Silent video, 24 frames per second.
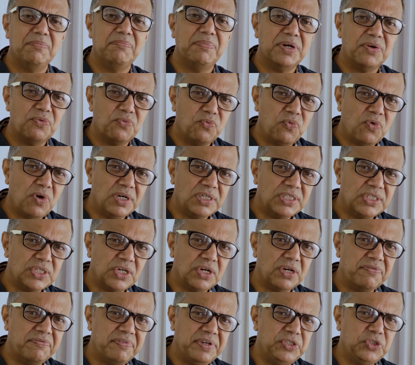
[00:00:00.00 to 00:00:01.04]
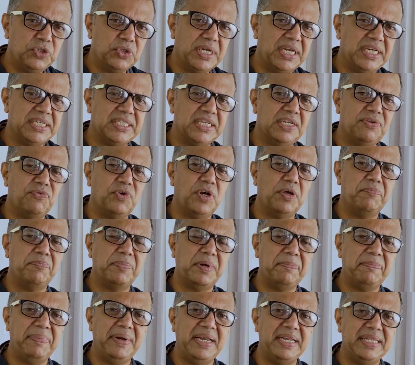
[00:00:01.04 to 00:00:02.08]
but what sort of education would have
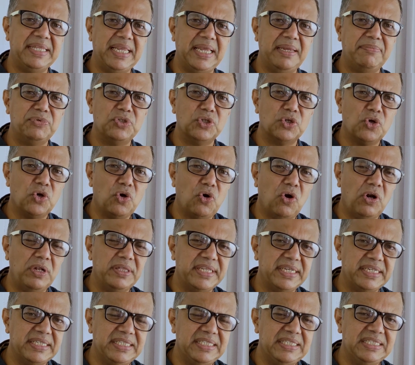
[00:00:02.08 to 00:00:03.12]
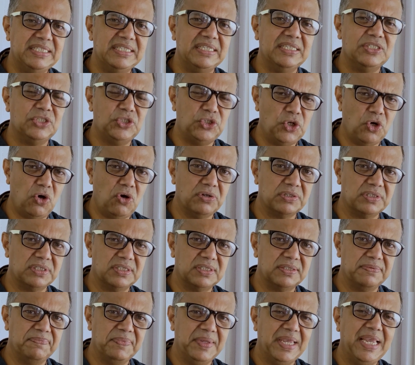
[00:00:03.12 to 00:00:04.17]
prepared them to call their teachers
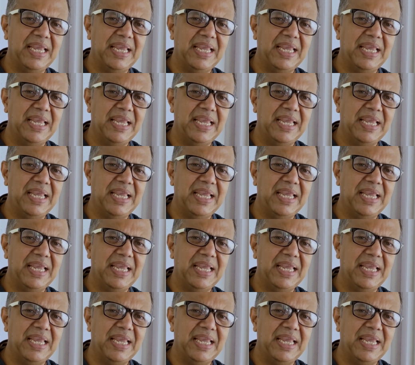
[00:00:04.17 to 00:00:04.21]
dogs